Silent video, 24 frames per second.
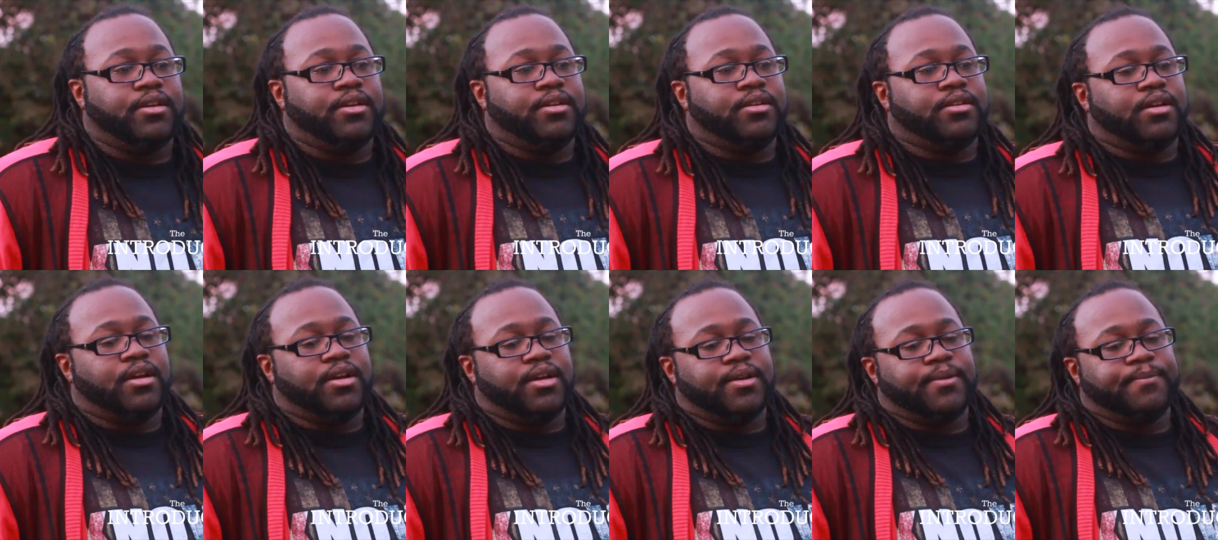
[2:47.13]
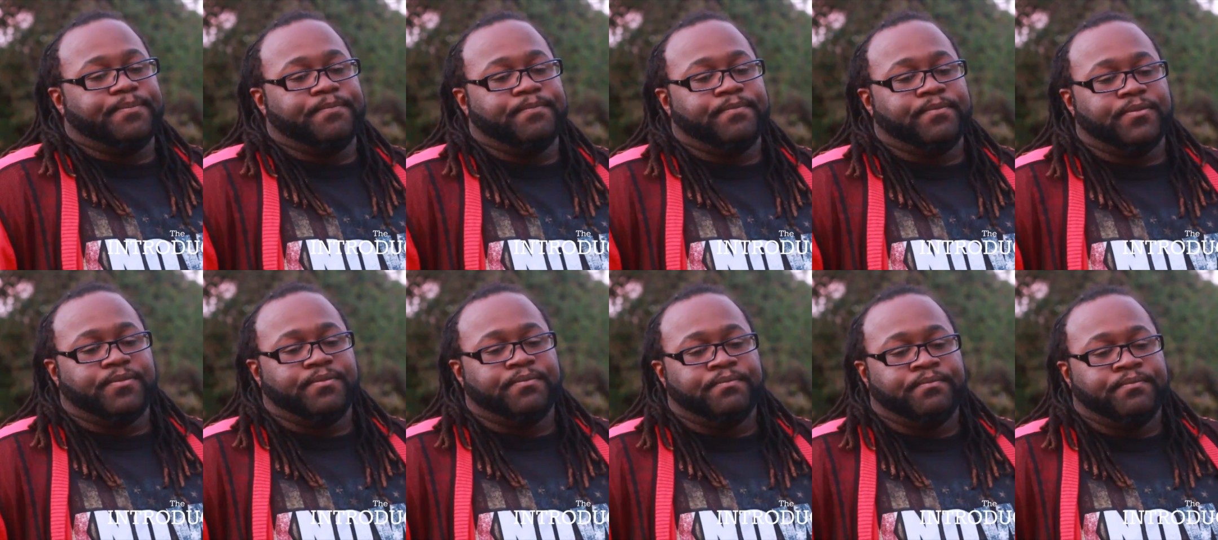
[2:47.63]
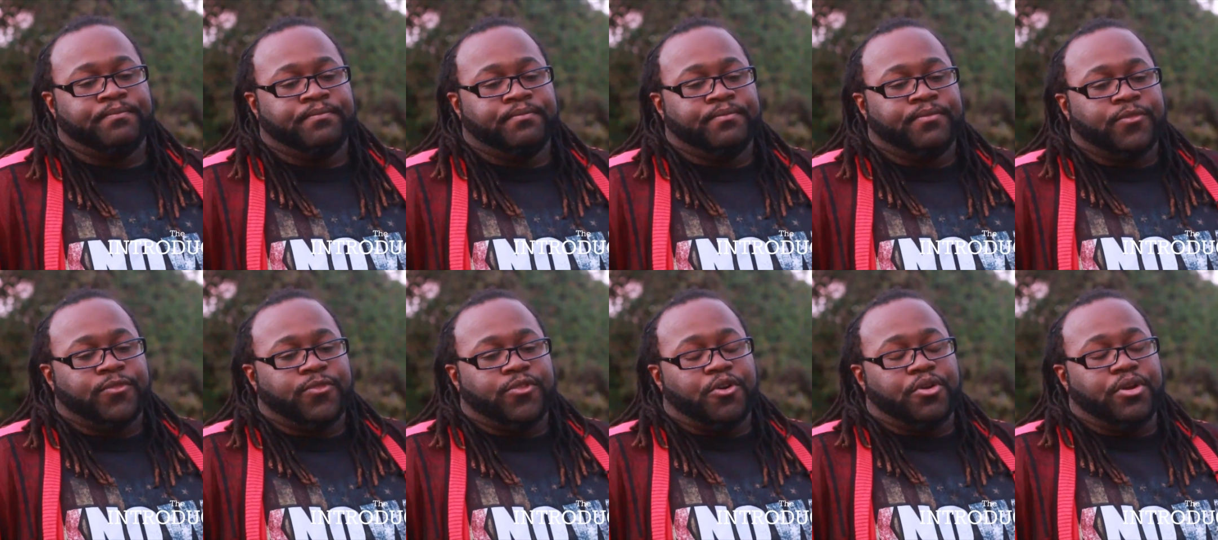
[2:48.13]
And
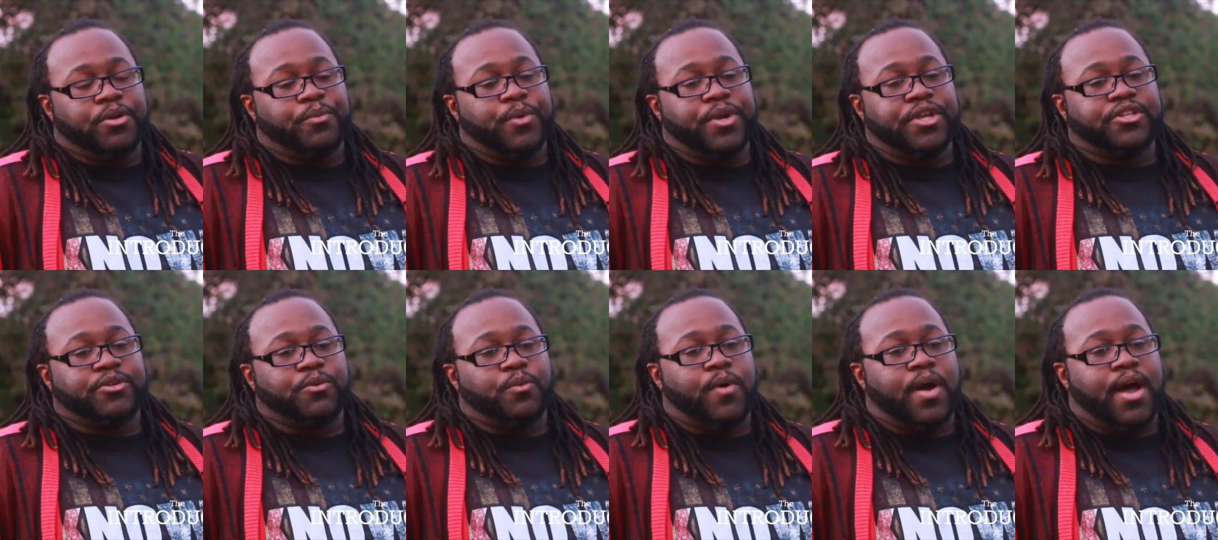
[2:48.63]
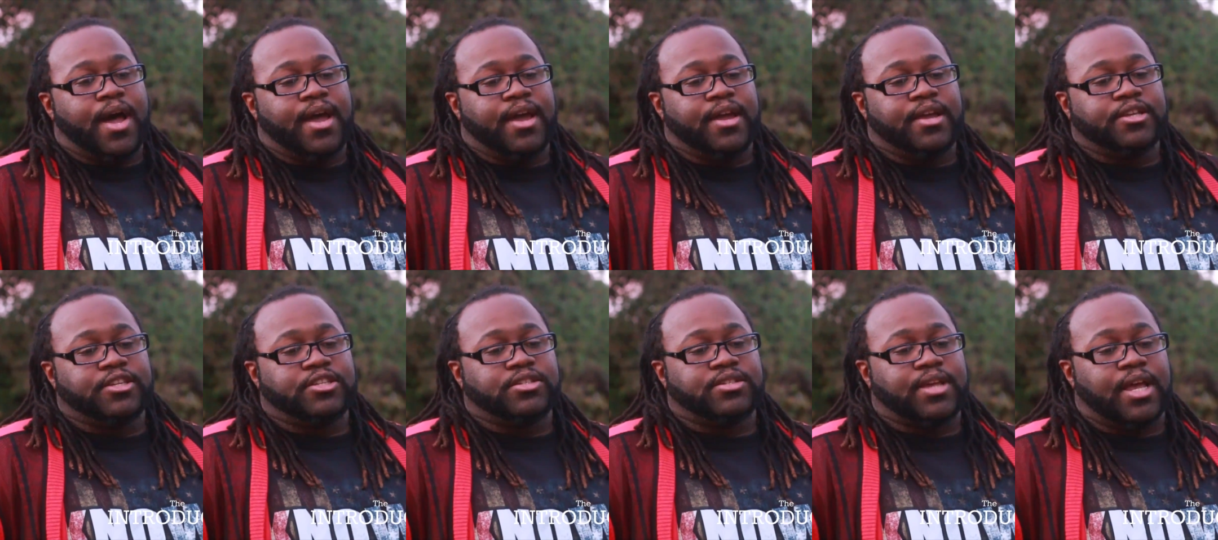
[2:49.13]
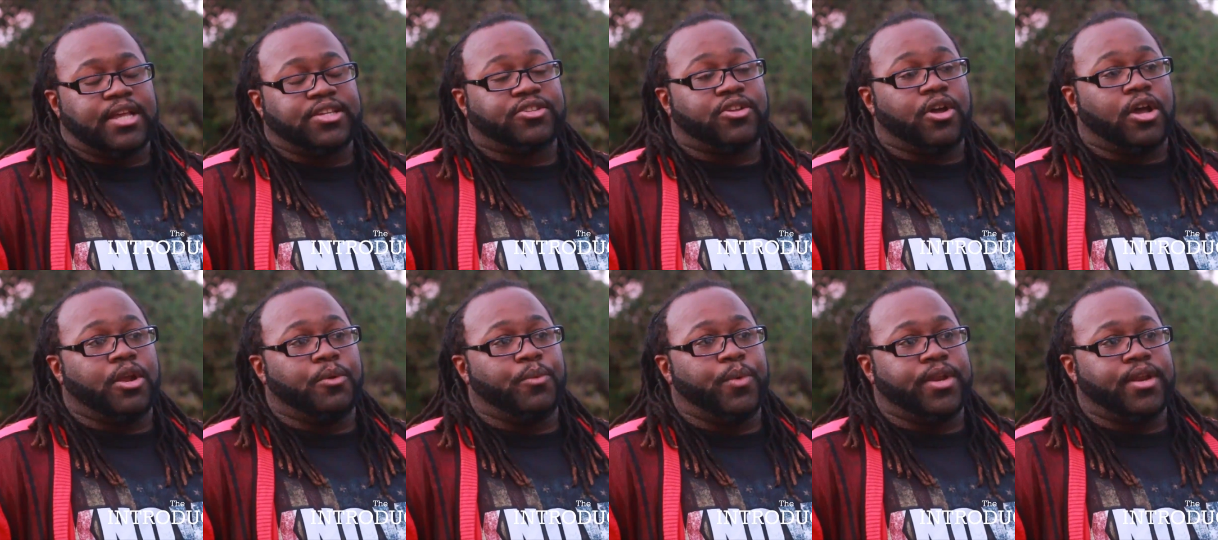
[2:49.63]
the only reason why is I
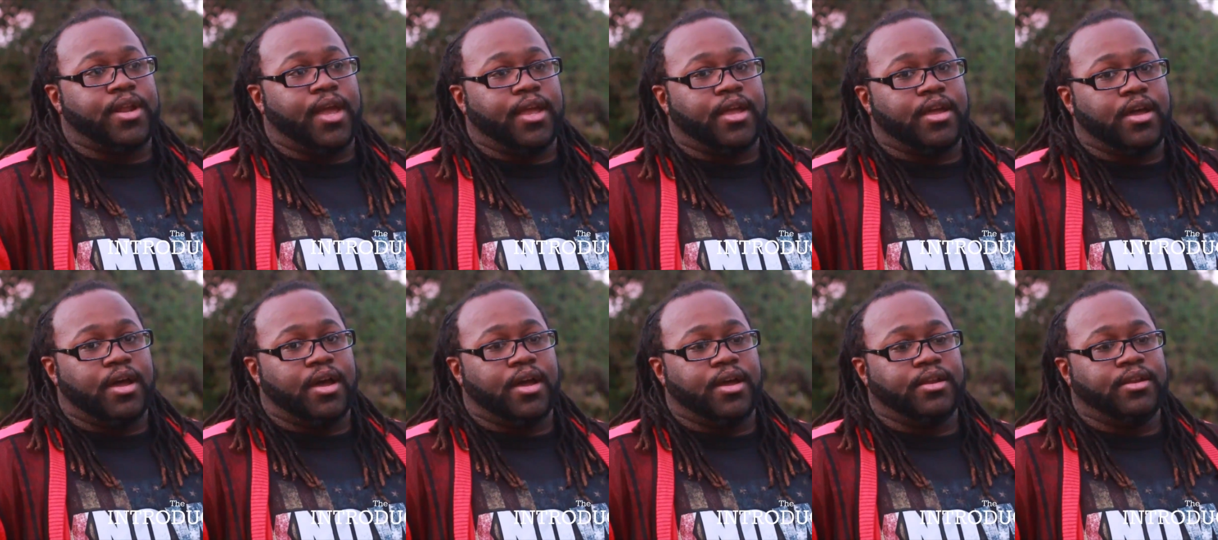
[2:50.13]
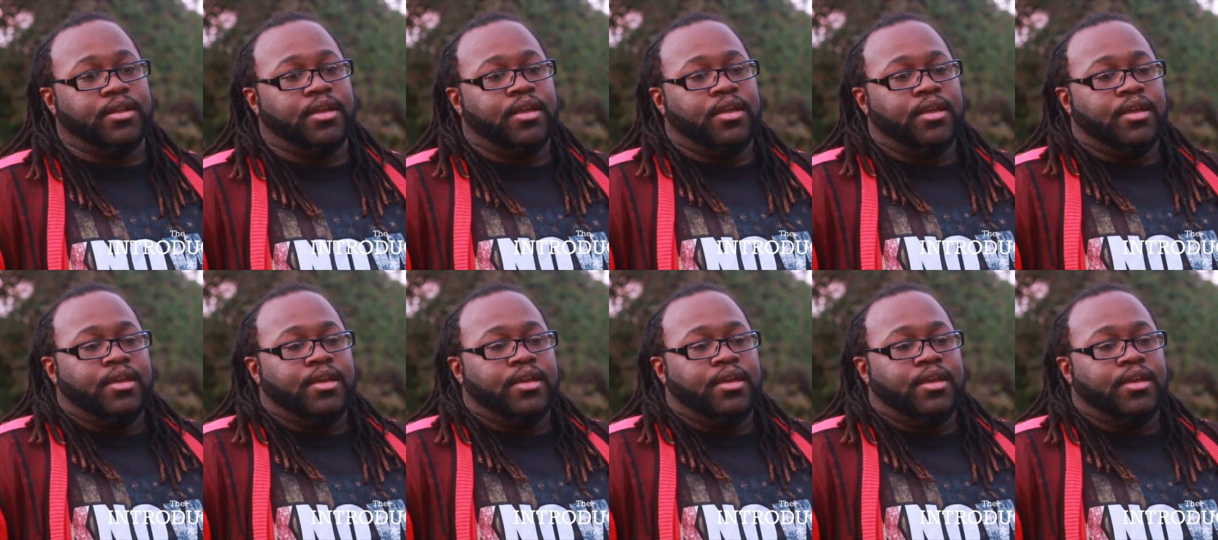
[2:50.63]
started with Nikon,